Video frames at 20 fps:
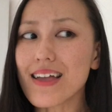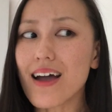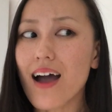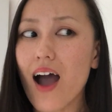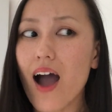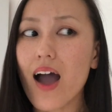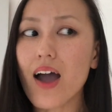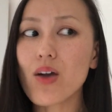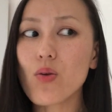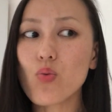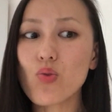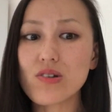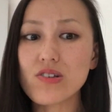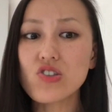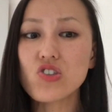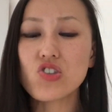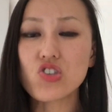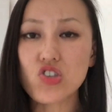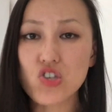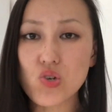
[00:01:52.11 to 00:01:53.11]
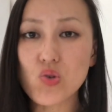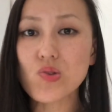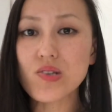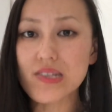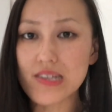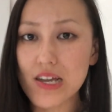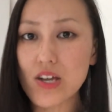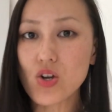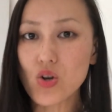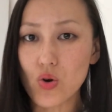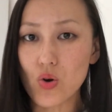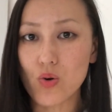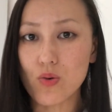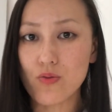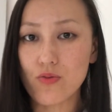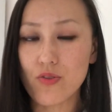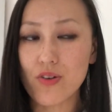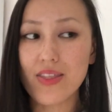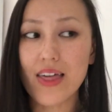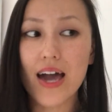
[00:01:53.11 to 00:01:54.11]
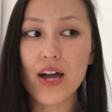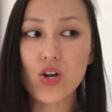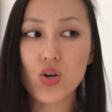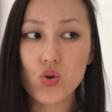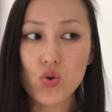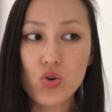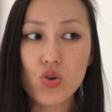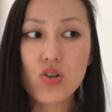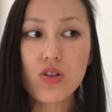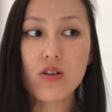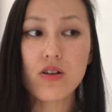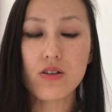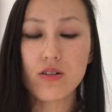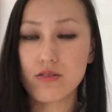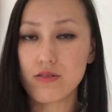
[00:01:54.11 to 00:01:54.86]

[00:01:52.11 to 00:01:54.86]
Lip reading: I was still single for that good,